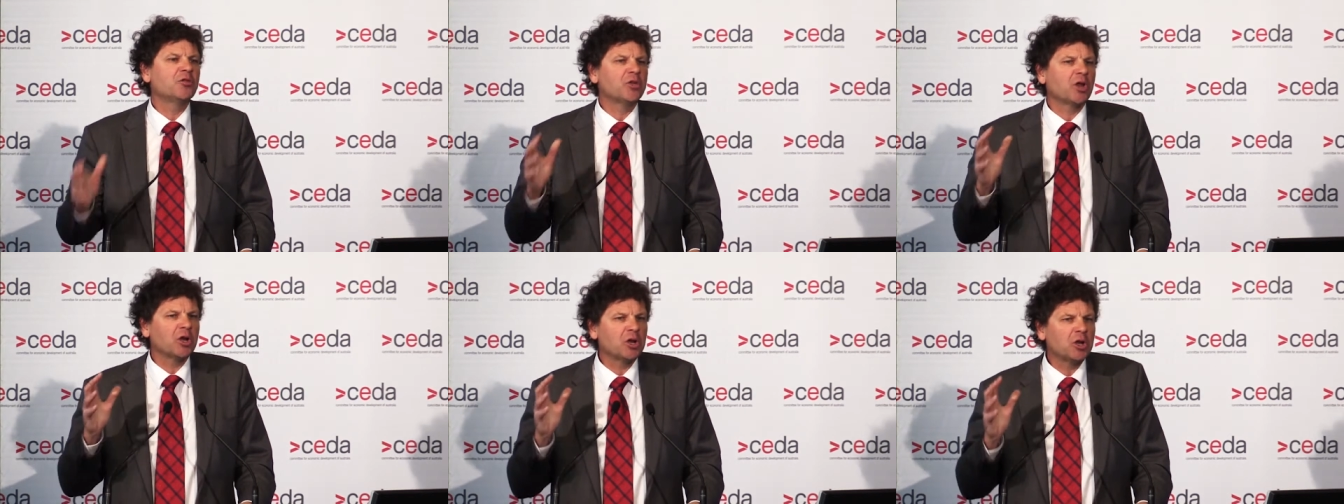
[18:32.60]

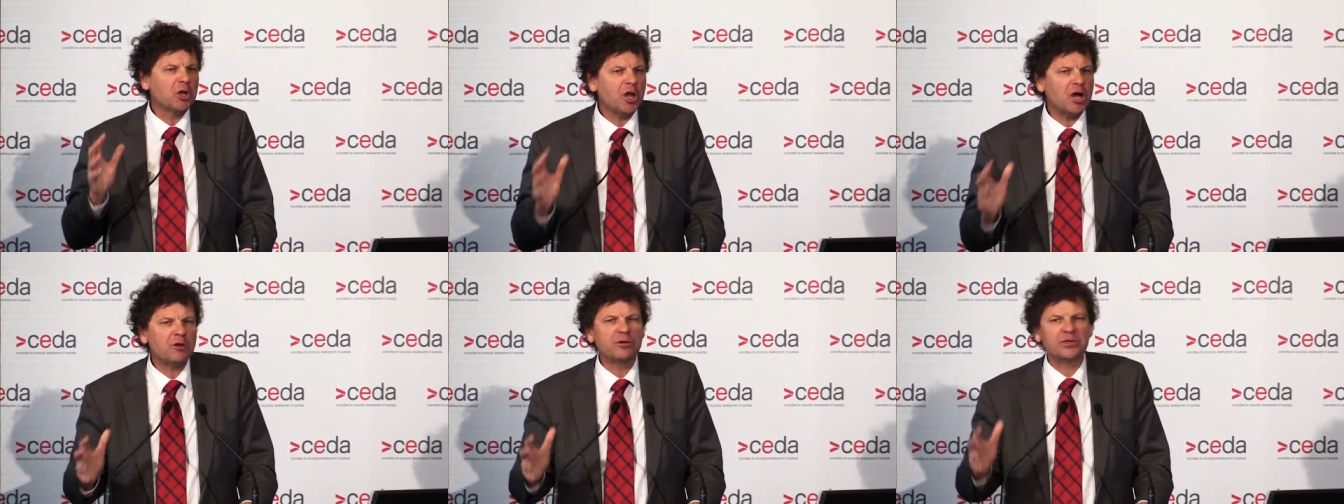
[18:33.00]
the
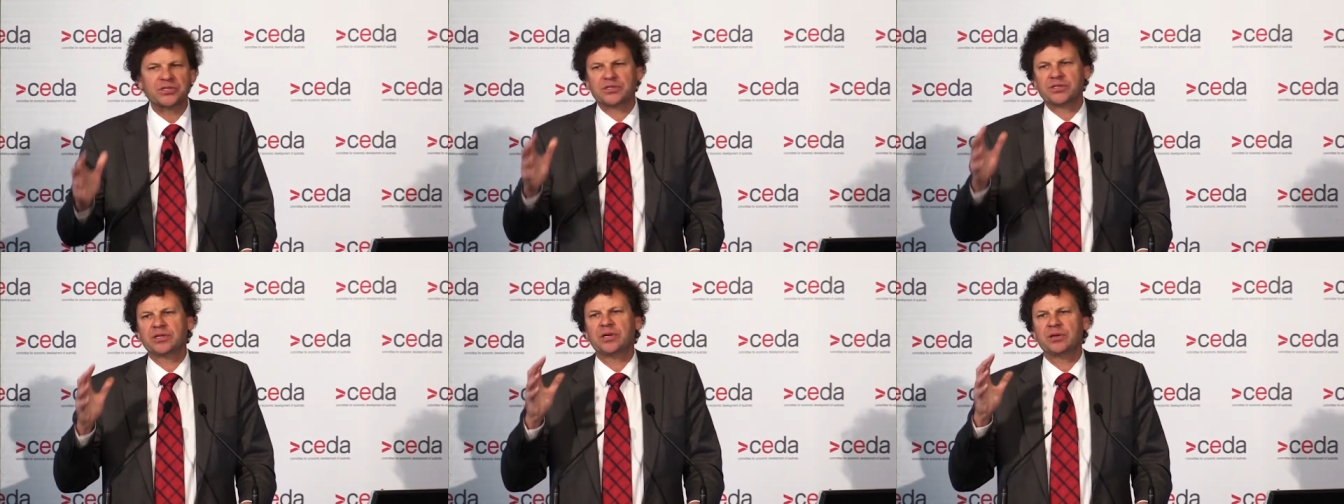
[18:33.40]

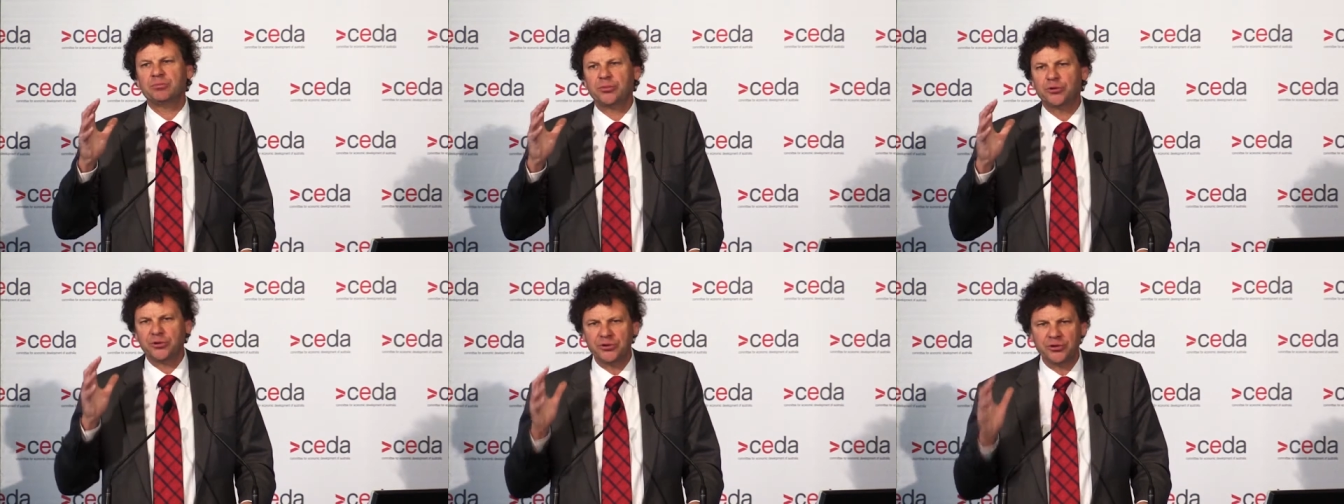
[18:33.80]
lowest
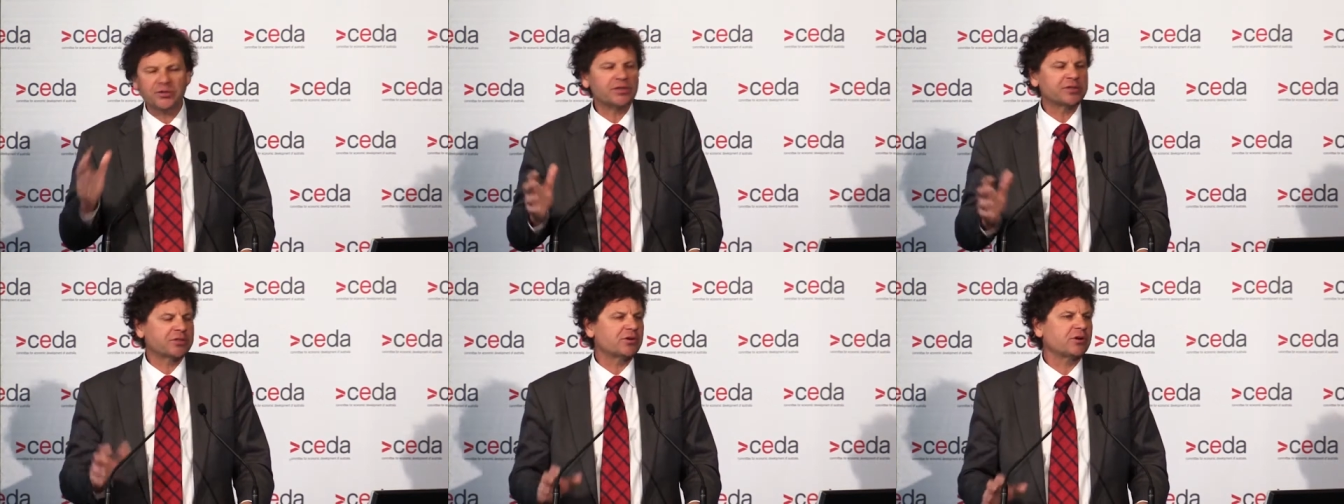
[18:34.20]
per
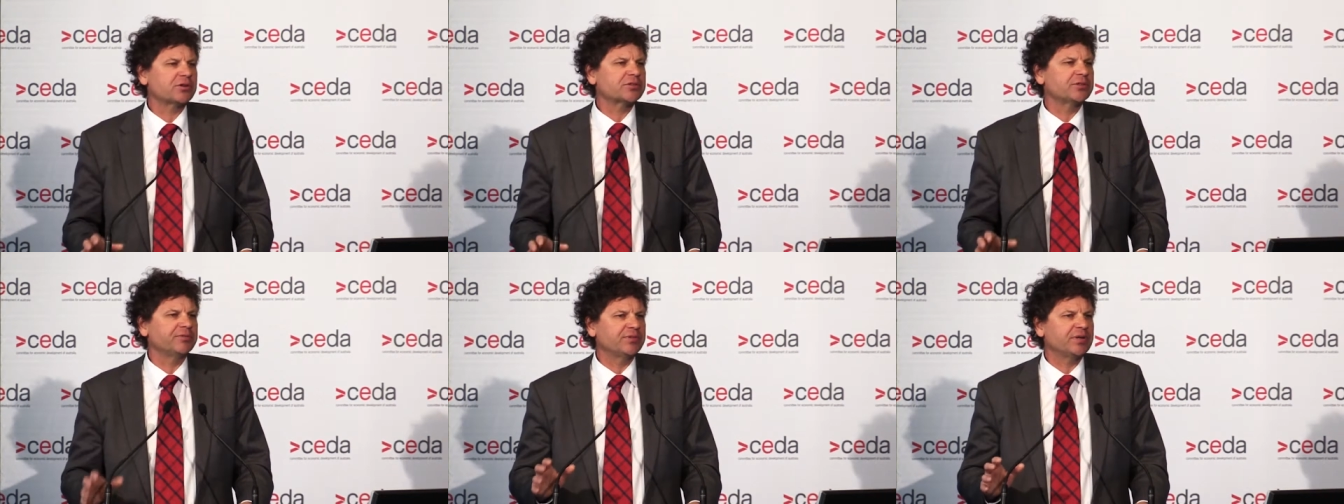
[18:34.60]
unit
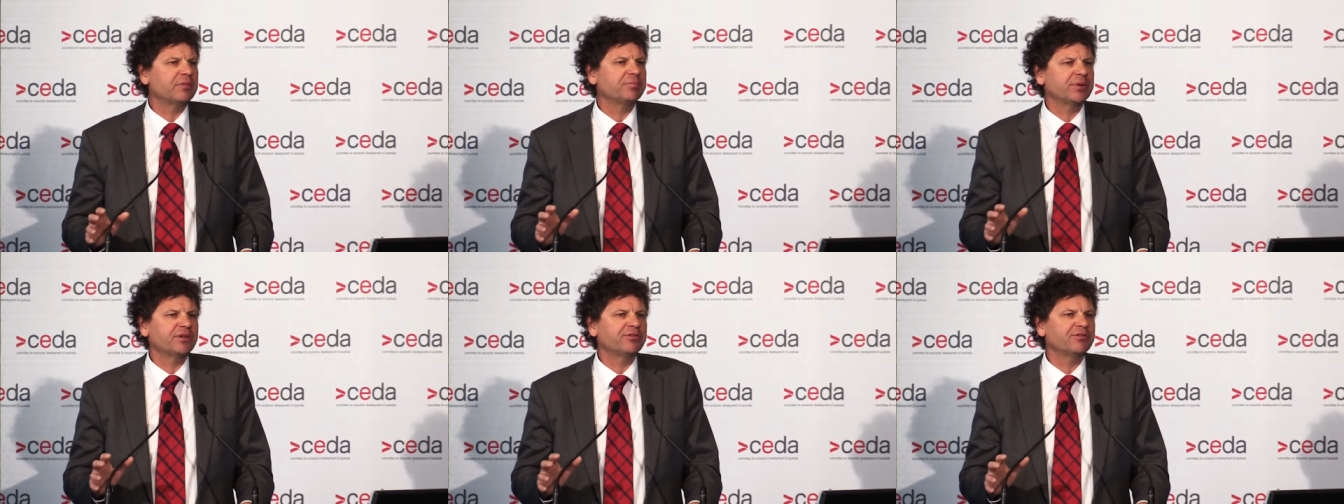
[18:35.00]
cost of
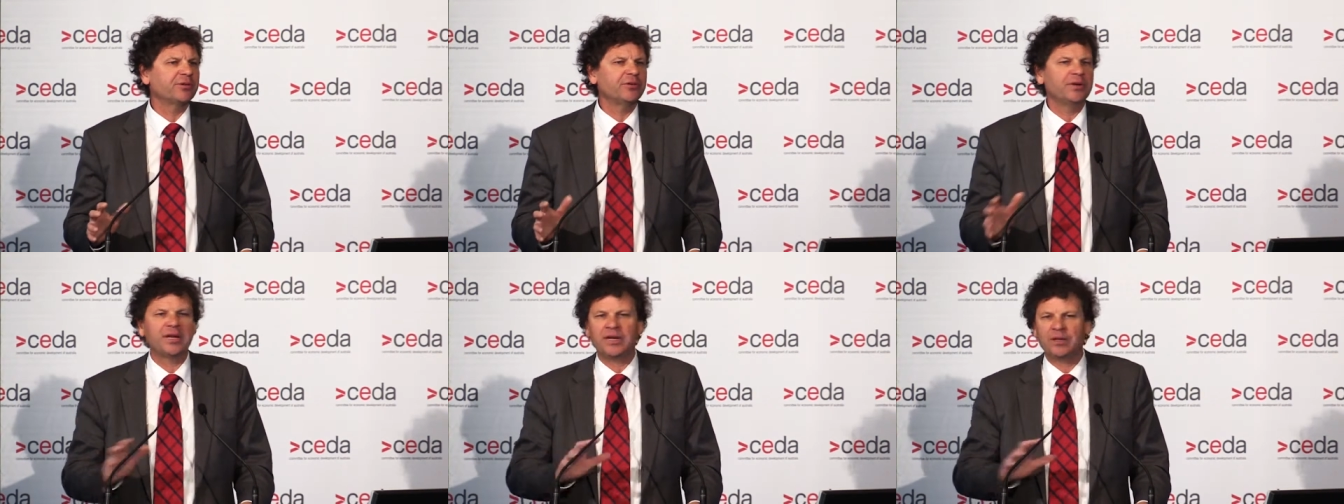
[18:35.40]
dumping
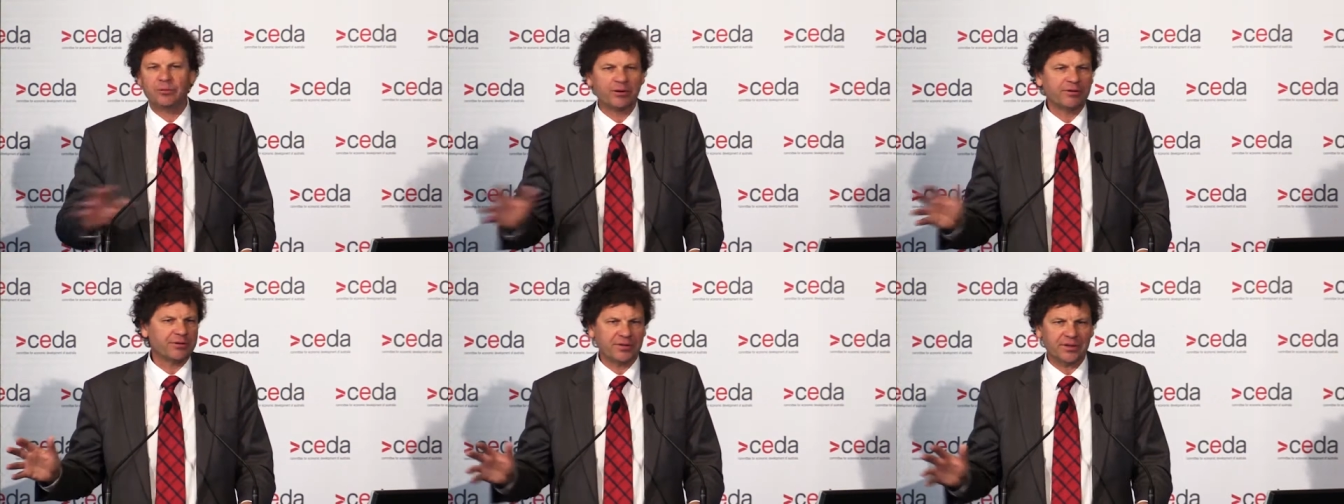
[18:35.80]
food
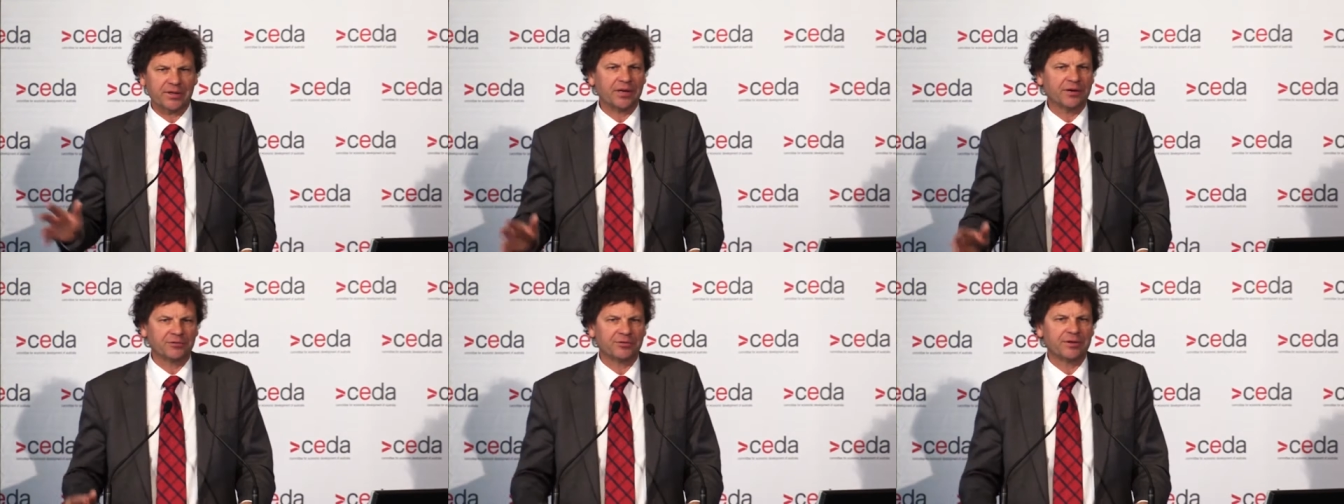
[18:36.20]
anywhere in the
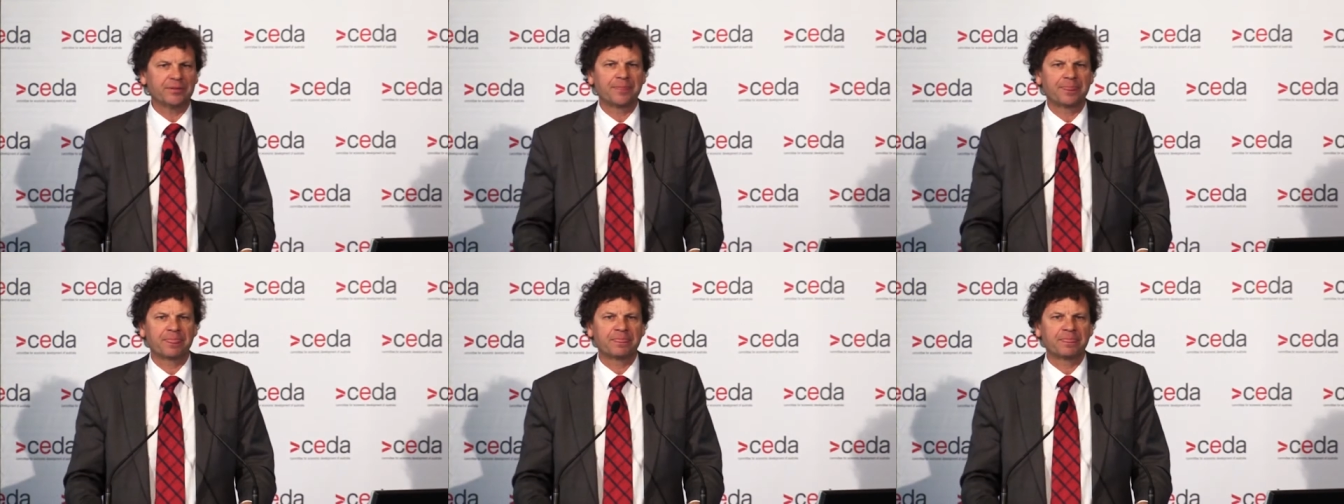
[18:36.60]
country.